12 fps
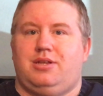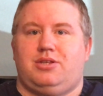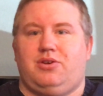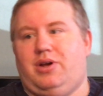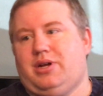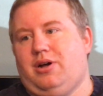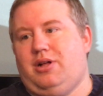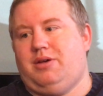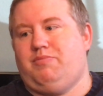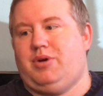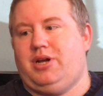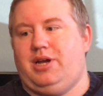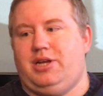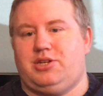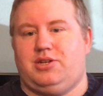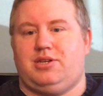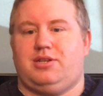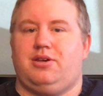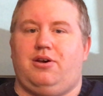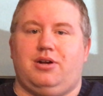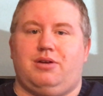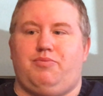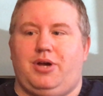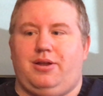So I call up my agent to
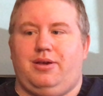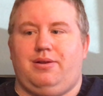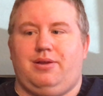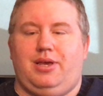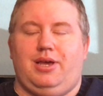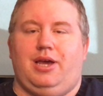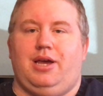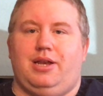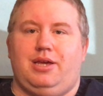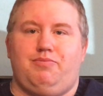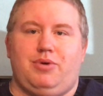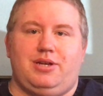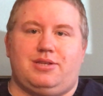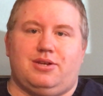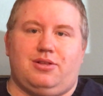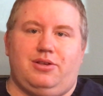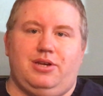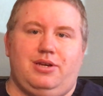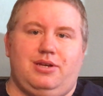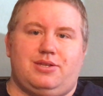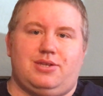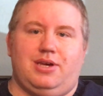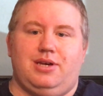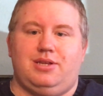talk about it, and he basically
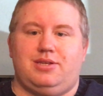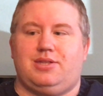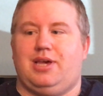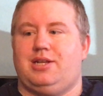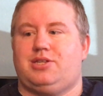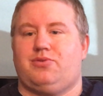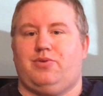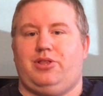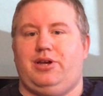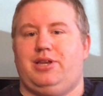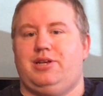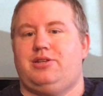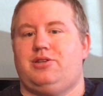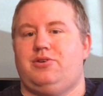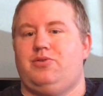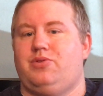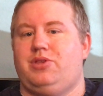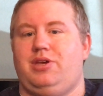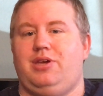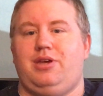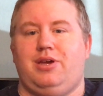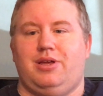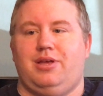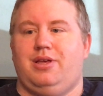says that's related to
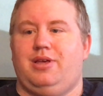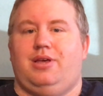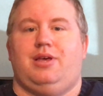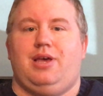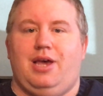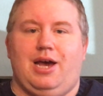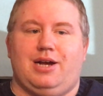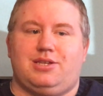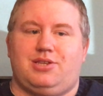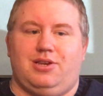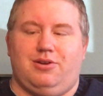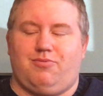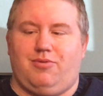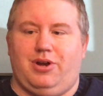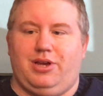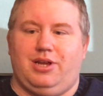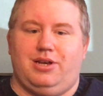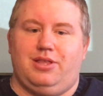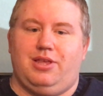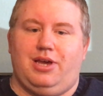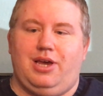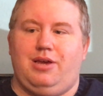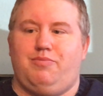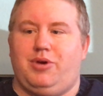the accident running into the
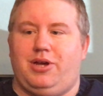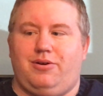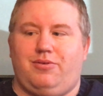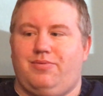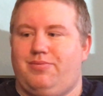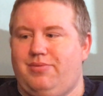hay bale.